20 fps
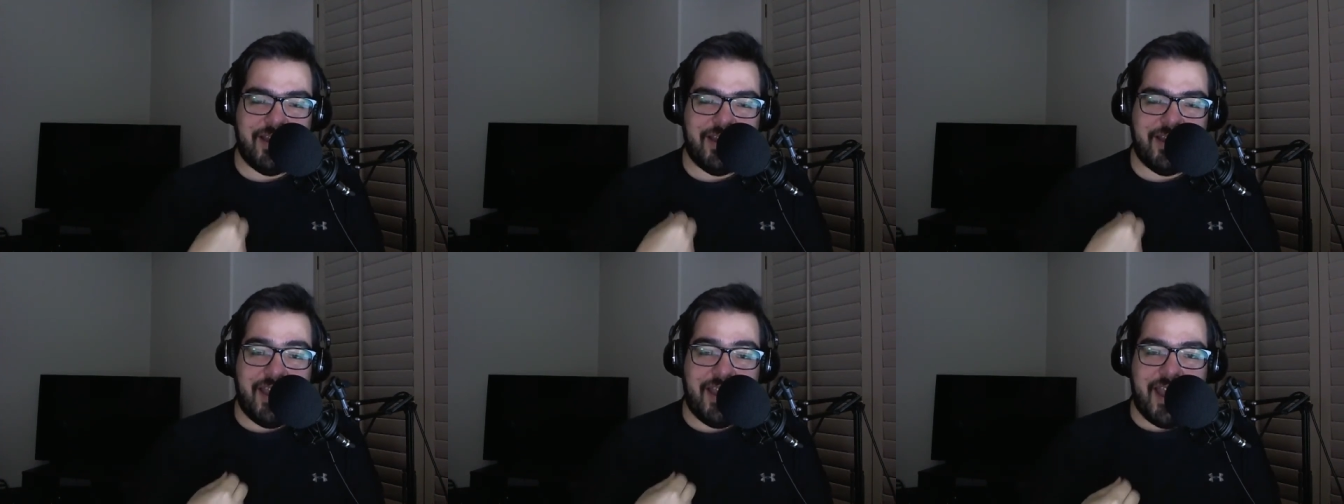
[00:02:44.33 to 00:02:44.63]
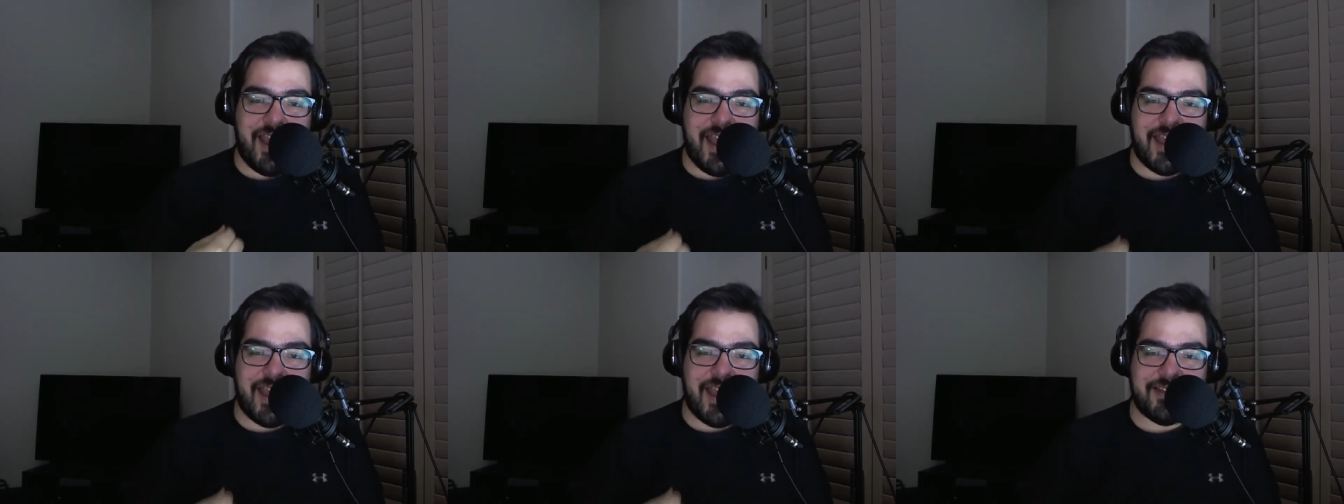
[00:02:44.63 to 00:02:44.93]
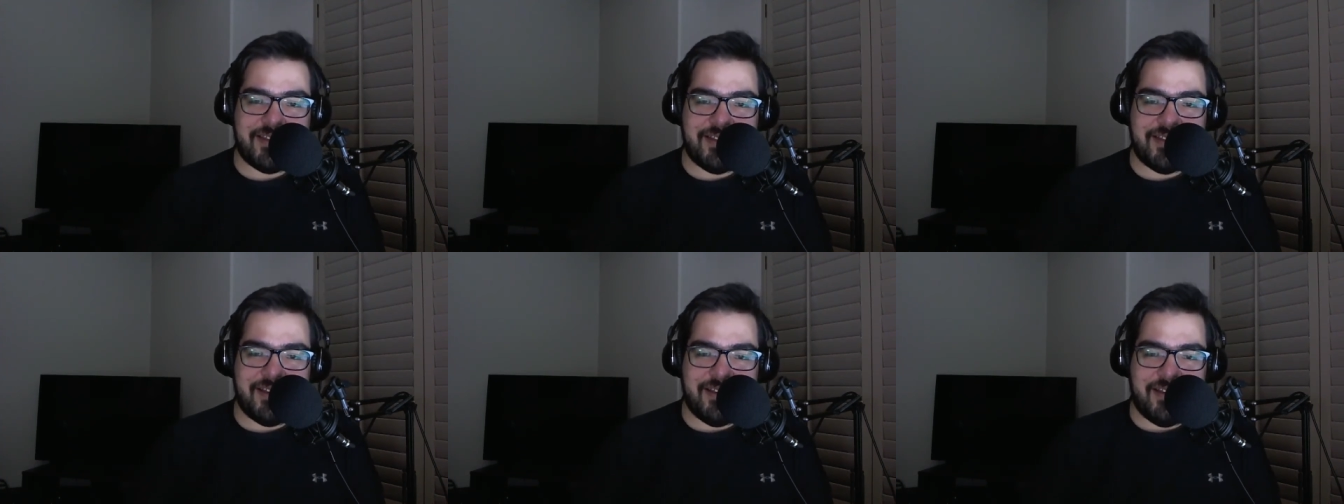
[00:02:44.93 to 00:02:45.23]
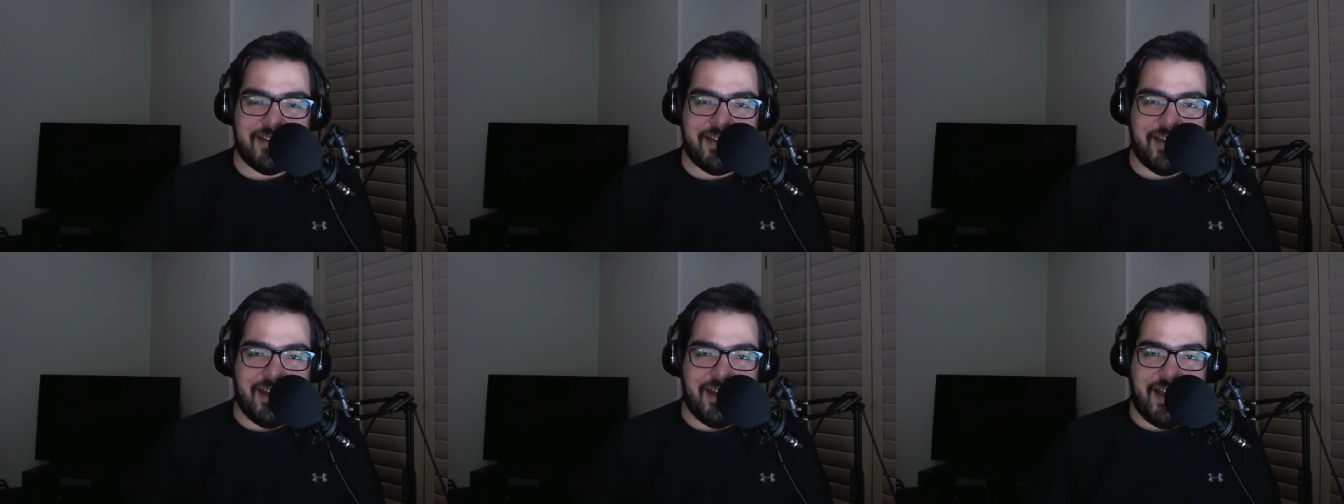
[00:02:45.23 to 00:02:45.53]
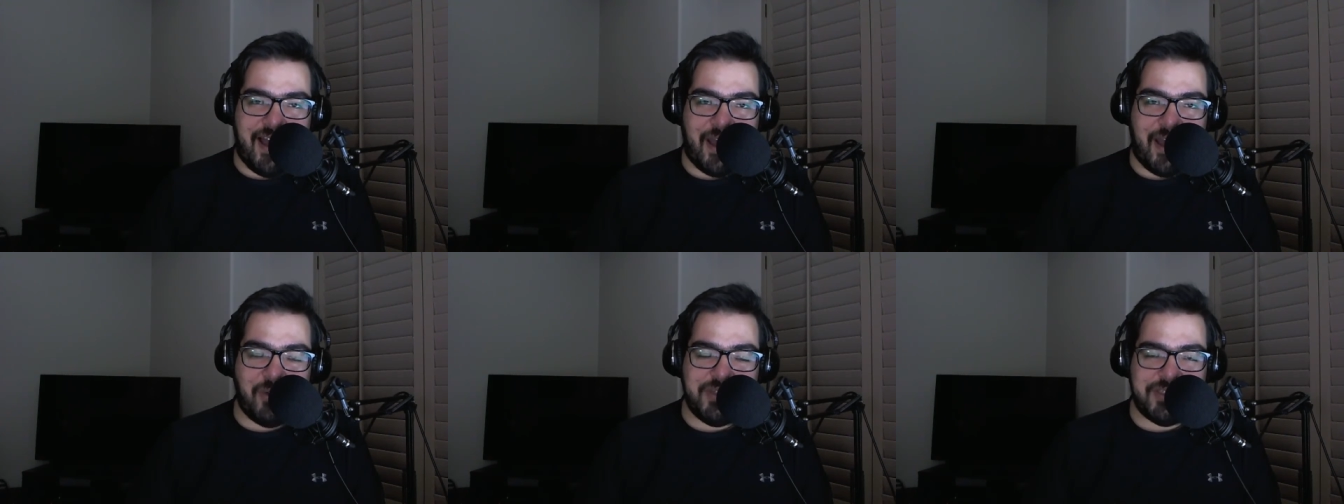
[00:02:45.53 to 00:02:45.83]
and
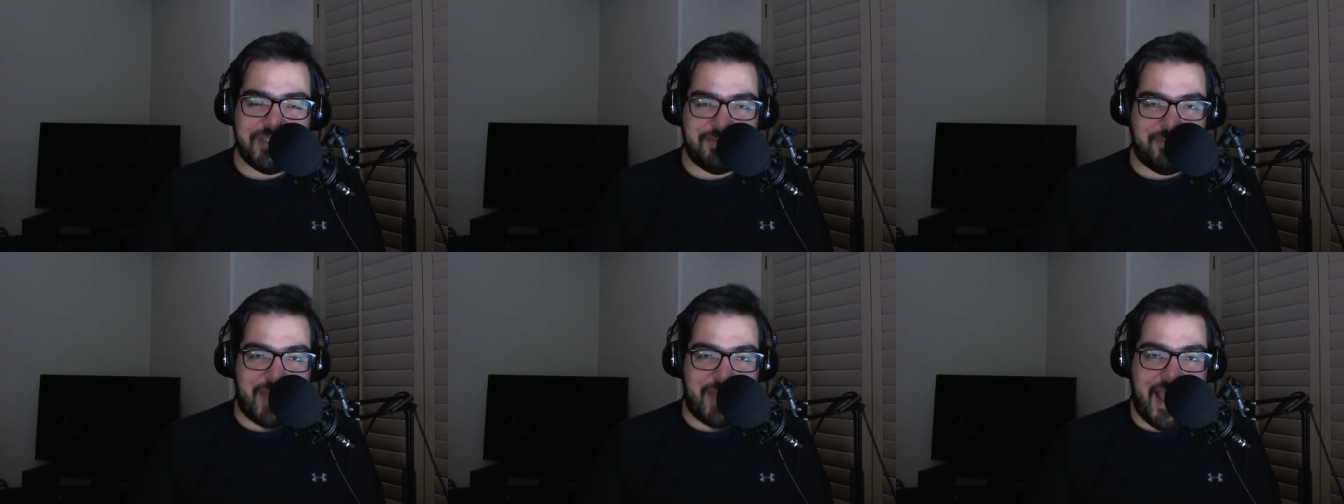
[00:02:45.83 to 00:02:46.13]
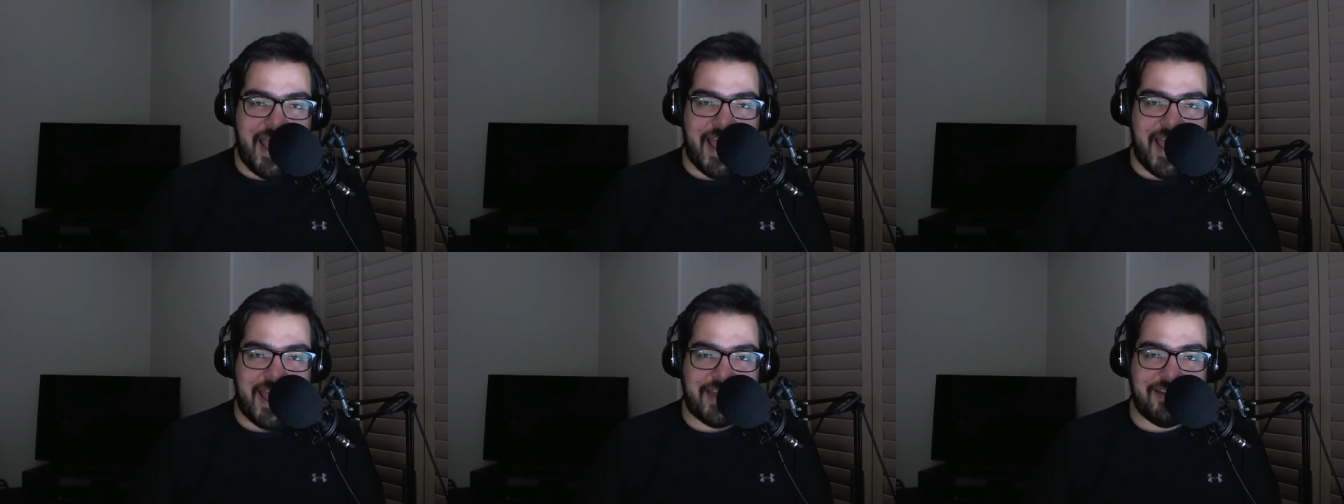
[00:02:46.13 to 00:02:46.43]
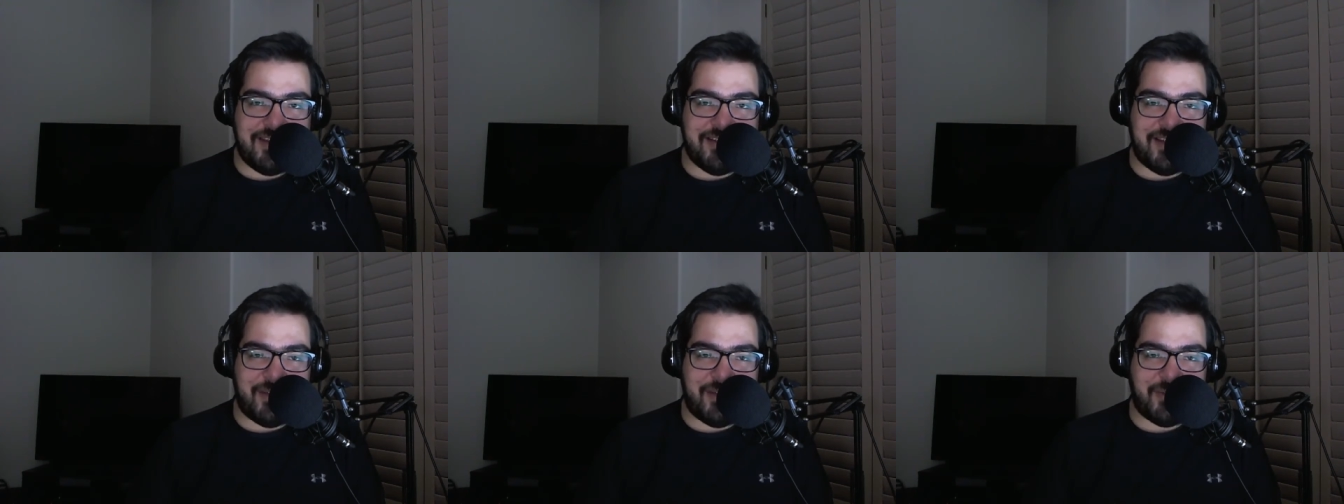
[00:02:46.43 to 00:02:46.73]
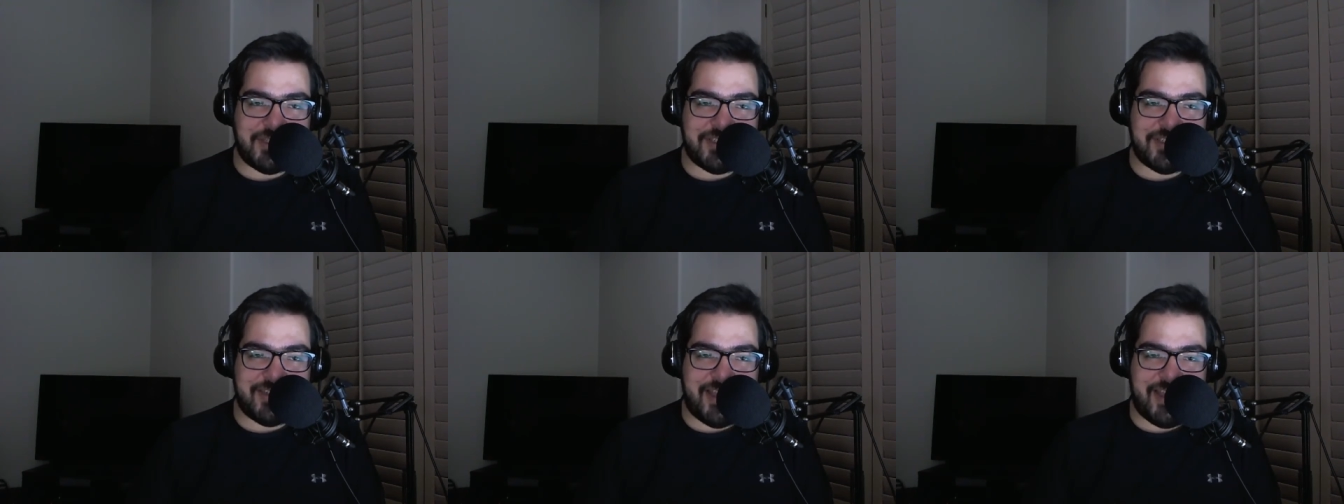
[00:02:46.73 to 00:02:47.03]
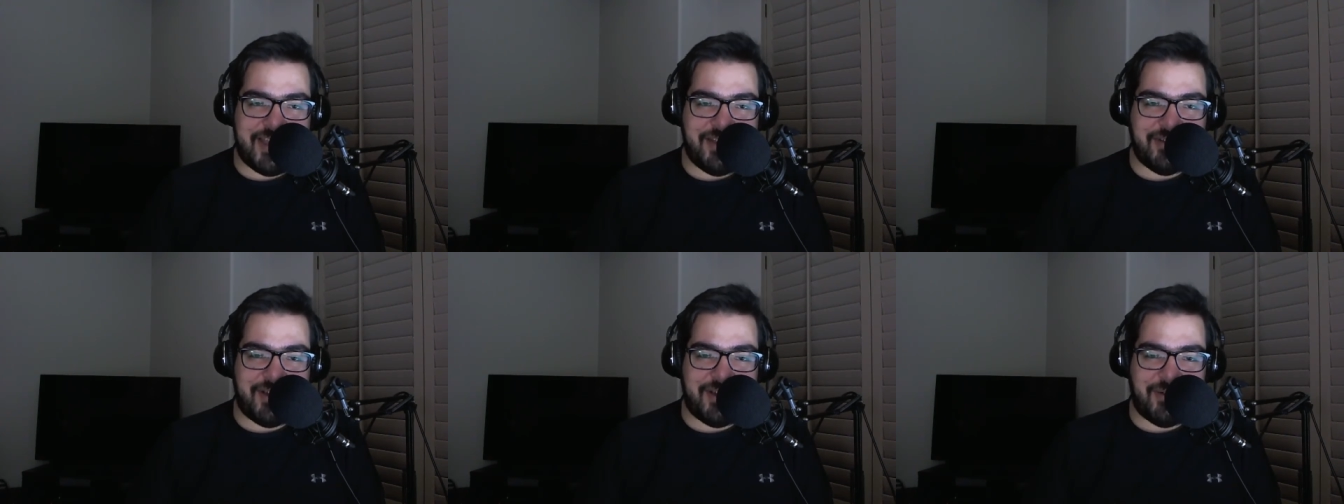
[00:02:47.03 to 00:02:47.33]
I wasn't mad. I wasn't
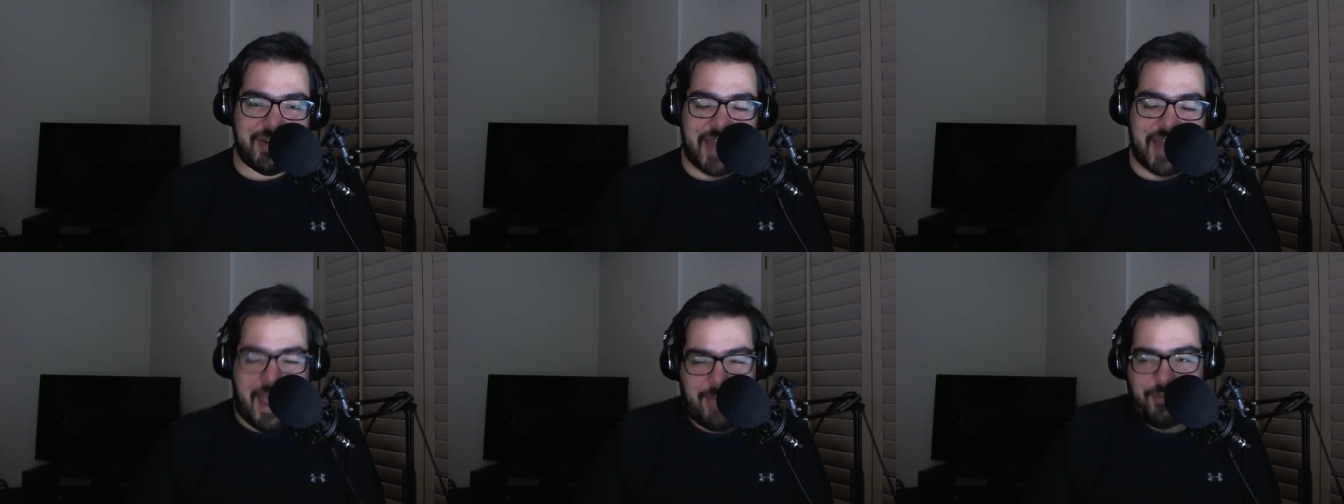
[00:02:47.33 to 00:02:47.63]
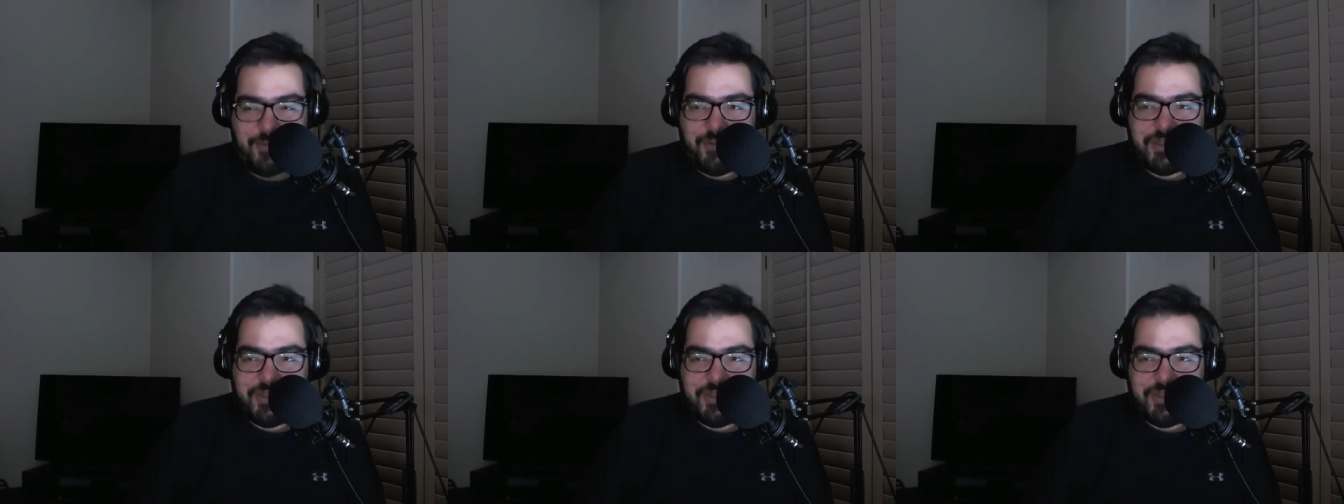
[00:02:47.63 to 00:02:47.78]
angry at what had happened.